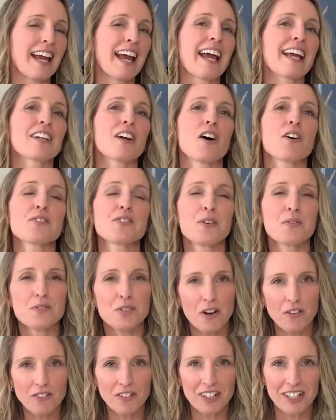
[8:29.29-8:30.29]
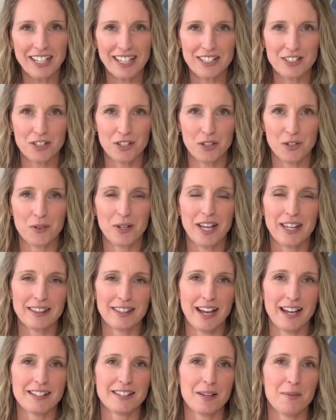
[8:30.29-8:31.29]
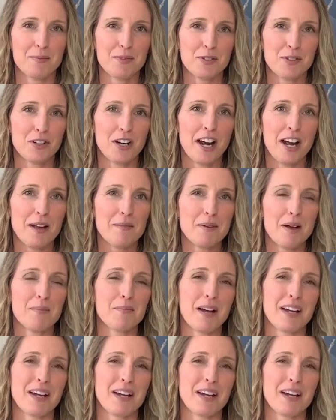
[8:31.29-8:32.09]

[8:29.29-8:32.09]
and also don't forget to hit that subscribe